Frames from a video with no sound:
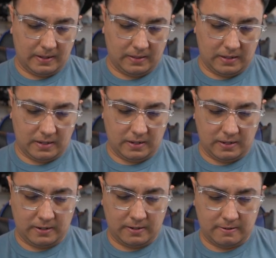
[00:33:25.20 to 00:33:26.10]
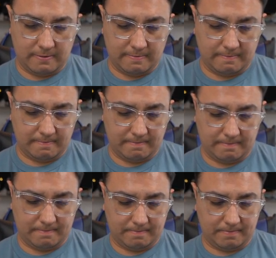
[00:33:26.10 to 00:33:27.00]
And then I
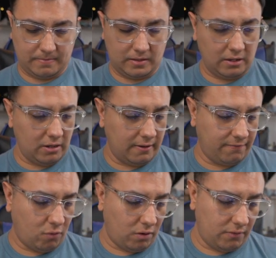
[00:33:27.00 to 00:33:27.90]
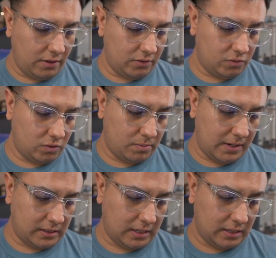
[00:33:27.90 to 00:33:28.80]
think you get 4 of those, which
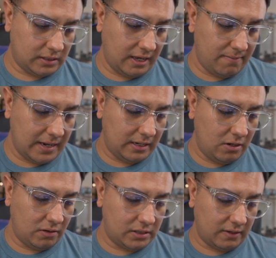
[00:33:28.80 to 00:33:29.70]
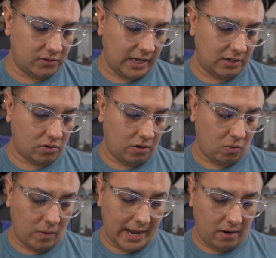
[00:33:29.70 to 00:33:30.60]
makes sense. Give Magneto a tough status card.
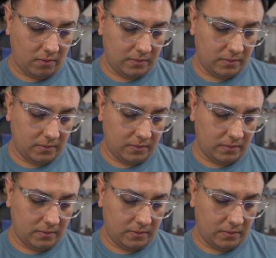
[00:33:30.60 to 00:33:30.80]
Wow.